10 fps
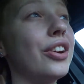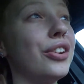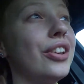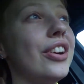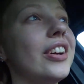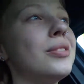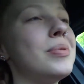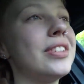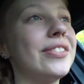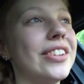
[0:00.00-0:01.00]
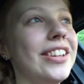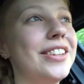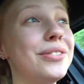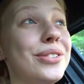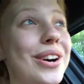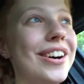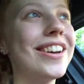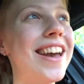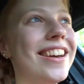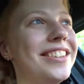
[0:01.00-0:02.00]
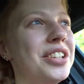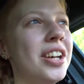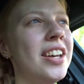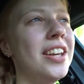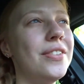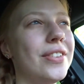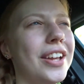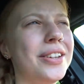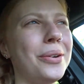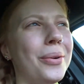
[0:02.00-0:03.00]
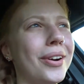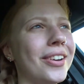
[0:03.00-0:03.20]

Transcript: earlier specifically to vlog, and even that didn't work.